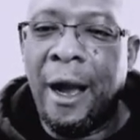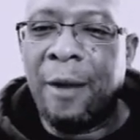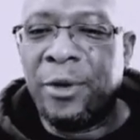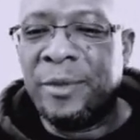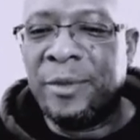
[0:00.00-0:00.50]
I
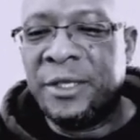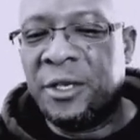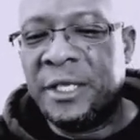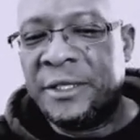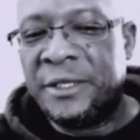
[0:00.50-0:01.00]
probably
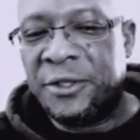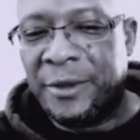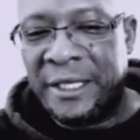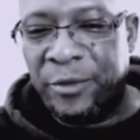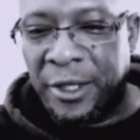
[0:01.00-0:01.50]
don't need to do
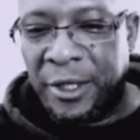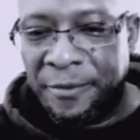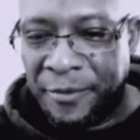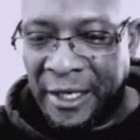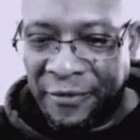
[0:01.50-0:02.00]
any more.
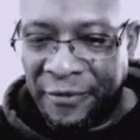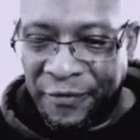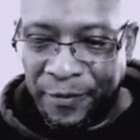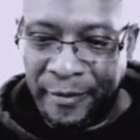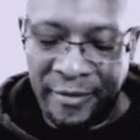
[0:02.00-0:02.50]
I've,
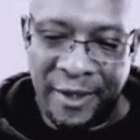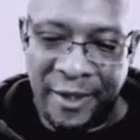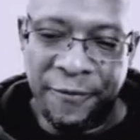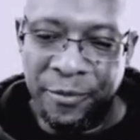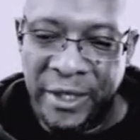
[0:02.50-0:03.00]

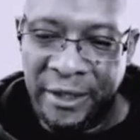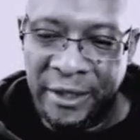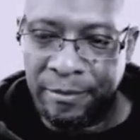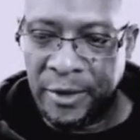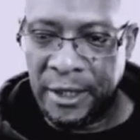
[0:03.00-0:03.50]
for
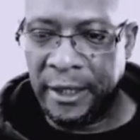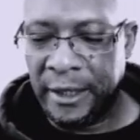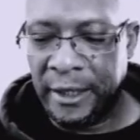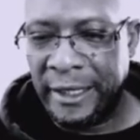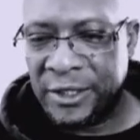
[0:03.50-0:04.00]
me,
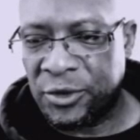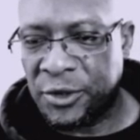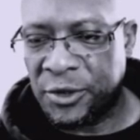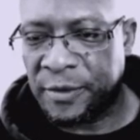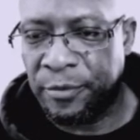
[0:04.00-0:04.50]
it's
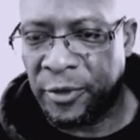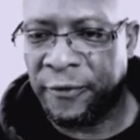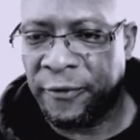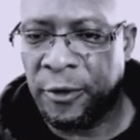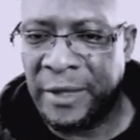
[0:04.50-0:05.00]
just
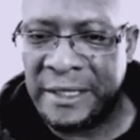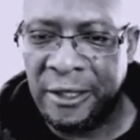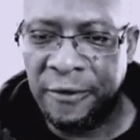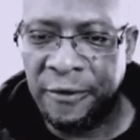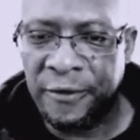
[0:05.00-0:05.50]
for
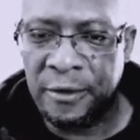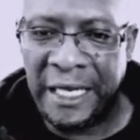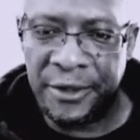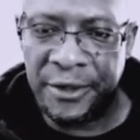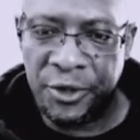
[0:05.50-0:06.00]
myself,
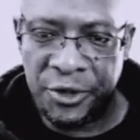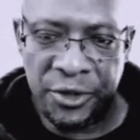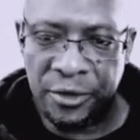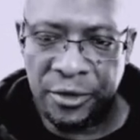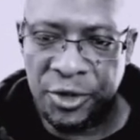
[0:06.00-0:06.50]
like
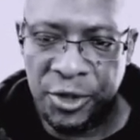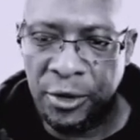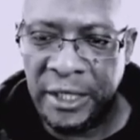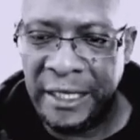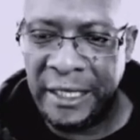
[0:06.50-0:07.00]
just
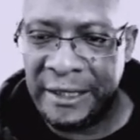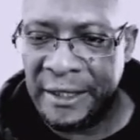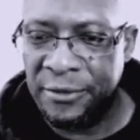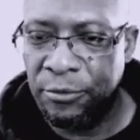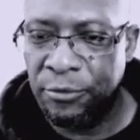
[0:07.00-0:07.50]

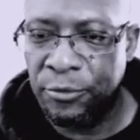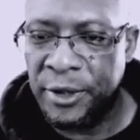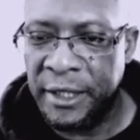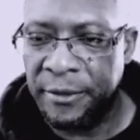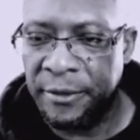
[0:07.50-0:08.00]
showcasing
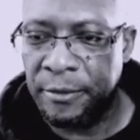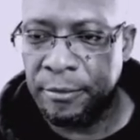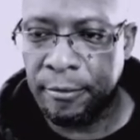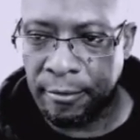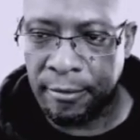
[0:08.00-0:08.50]
the
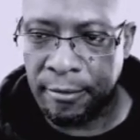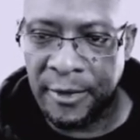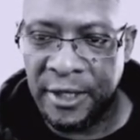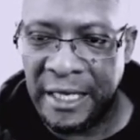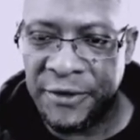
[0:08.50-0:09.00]

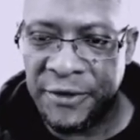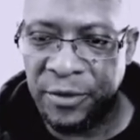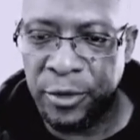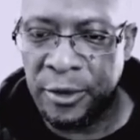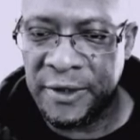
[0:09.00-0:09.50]
the answer
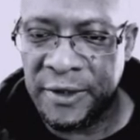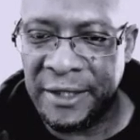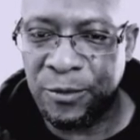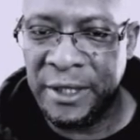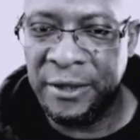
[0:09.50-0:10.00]

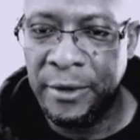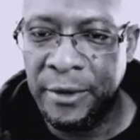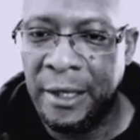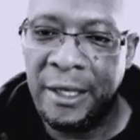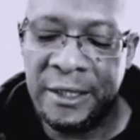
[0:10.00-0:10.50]
process within
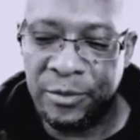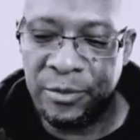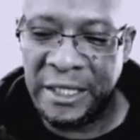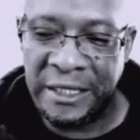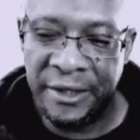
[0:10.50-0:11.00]

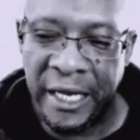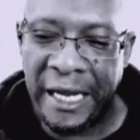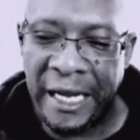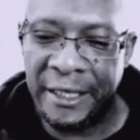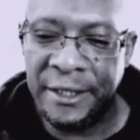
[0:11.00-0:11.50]
especially the
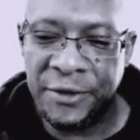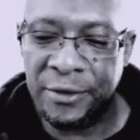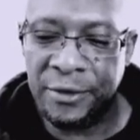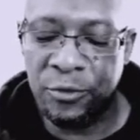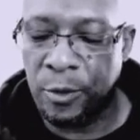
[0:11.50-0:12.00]
highest,
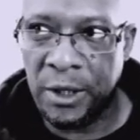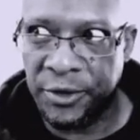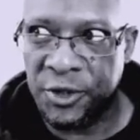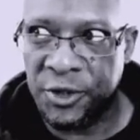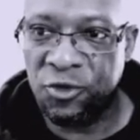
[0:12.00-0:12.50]
of
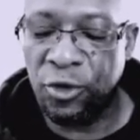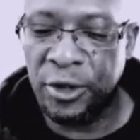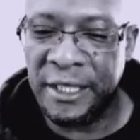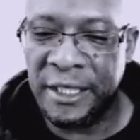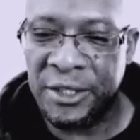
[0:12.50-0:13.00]
the
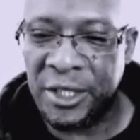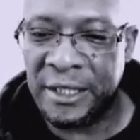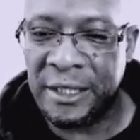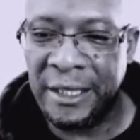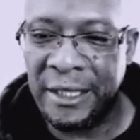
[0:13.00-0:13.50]
strongest
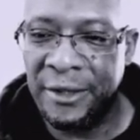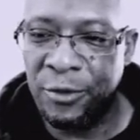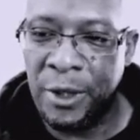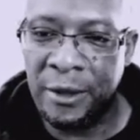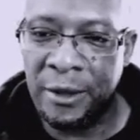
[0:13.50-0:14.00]
chess site in the
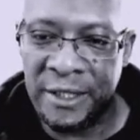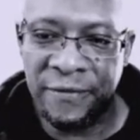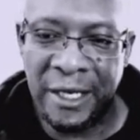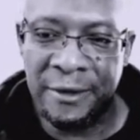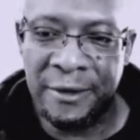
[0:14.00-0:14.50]
world, as
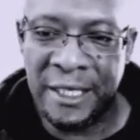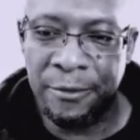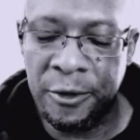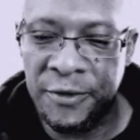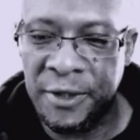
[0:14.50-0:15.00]
far as I'm
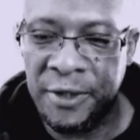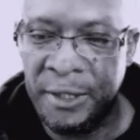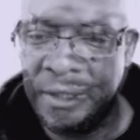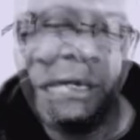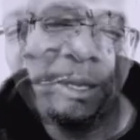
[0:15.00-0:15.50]

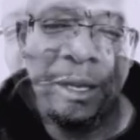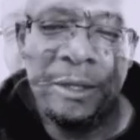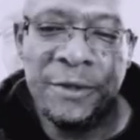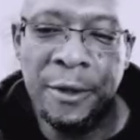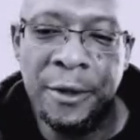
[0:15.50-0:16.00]
concerned.
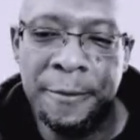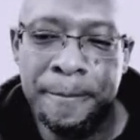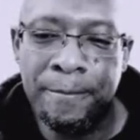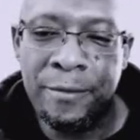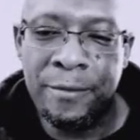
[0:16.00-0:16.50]
So,
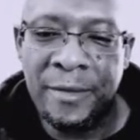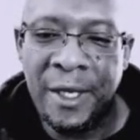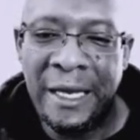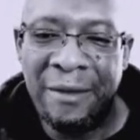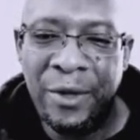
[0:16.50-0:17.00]

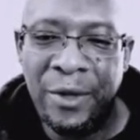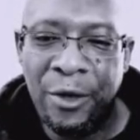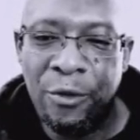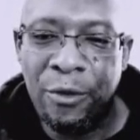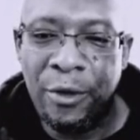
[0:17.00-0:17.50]
um,
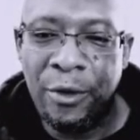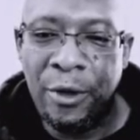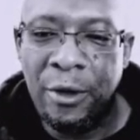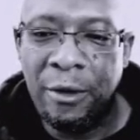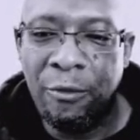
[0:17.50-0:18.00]

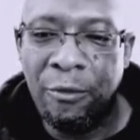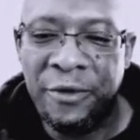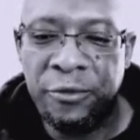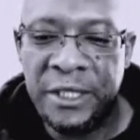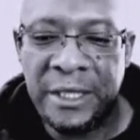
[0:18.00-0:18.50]

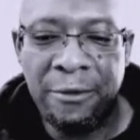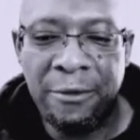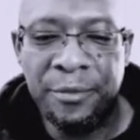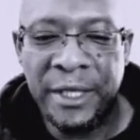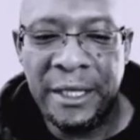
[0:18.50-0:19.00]
we've reached
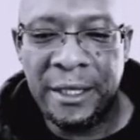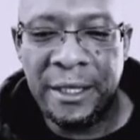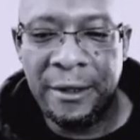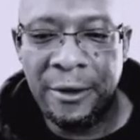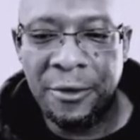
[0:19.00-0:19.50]
our
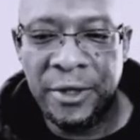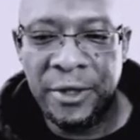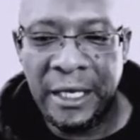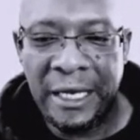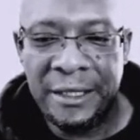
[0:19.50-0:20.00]
peak on
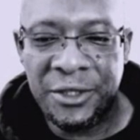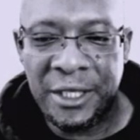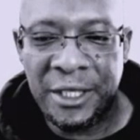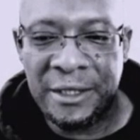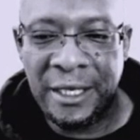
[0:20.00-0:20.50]
the highest
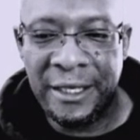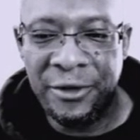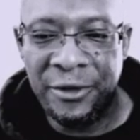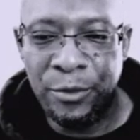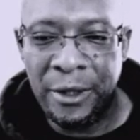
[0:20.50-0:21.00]
chess site in
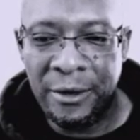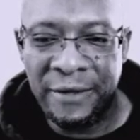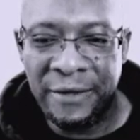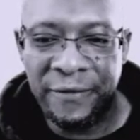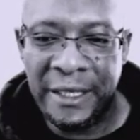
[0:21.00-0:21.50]
the world.
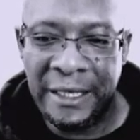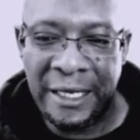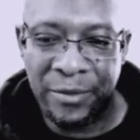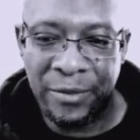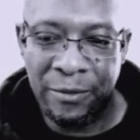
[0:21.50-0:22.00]
I'm fairly
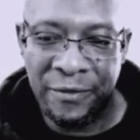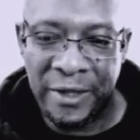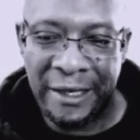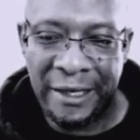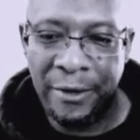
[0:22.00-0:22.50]
happy with
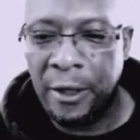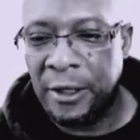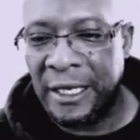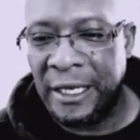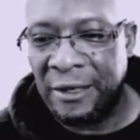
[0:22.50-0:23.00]
that
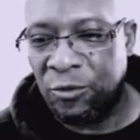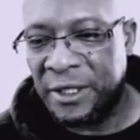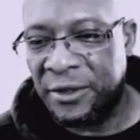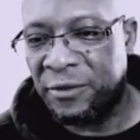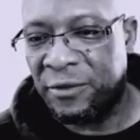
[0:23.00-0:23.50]
um,
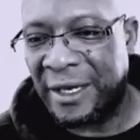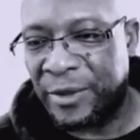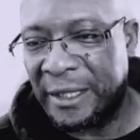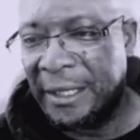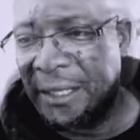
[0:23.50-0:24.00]
within the
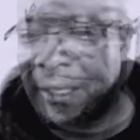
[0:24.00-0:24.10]
Rapid.